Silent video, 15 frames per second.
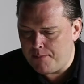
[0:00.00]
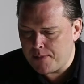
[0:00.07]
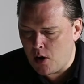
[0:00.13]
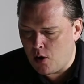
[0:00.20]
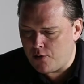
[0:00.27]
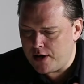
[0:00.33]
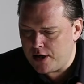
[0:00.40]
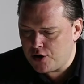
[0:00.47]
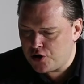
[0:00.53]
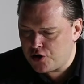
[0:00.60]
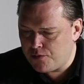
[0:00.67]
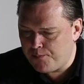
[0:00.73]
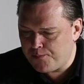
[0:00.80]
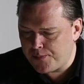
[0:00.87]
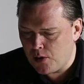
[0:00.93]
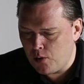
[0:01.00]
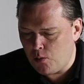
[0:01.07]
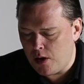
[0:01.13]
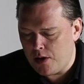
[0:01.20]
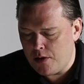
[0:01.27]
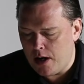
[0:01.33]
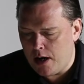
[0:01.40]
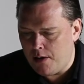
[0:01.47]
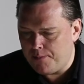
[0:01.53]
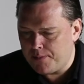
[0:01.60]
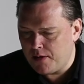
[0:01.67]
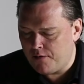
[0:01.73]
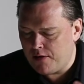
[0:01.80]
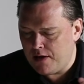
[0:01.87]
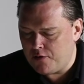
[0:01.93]
orange, with
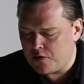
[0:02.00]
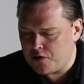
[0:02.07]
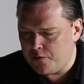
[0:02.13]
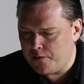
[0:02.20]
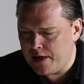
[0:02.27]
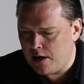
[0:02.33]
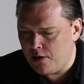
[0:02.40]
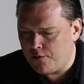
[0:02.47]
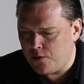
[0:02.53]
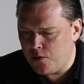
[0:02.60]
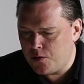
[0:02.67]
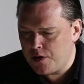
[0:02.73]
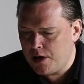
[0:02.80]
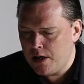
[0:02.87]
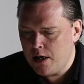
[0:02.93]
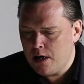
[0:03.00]
flavors of yellow fruit.